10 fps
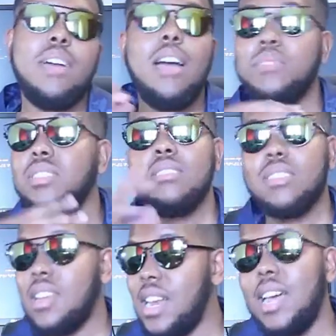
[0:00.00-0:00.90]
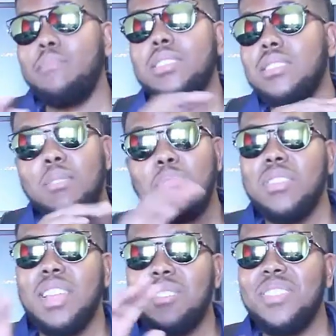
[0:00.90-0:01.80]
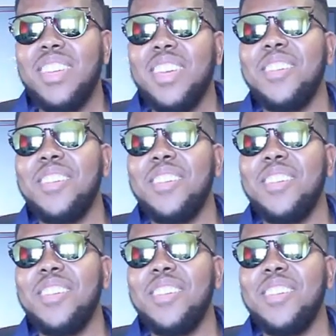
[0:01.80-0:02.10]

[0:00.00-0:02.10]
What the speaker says: I'm just not gonna lie, I'm just gonna put it out there.